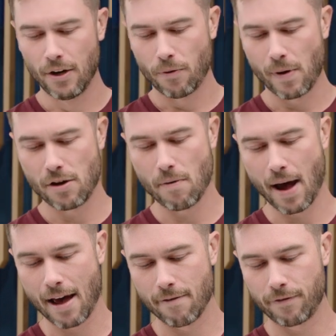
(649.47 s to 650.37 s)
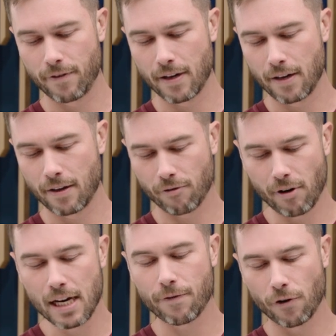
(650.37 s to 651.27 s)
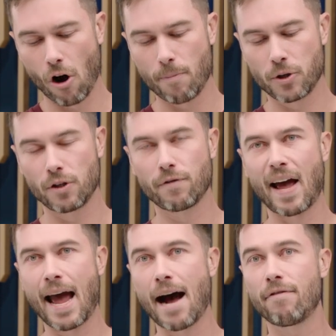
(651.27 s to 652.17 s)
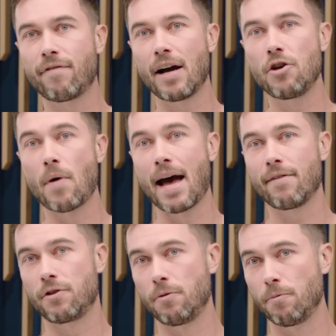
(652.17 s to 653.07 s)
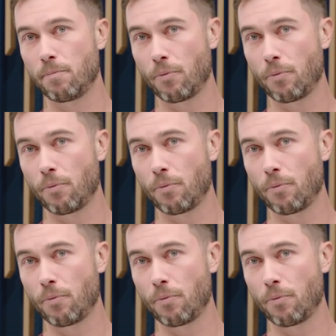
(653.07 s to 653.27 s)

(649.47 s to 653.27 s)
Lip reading: where you have three different options for how far you have to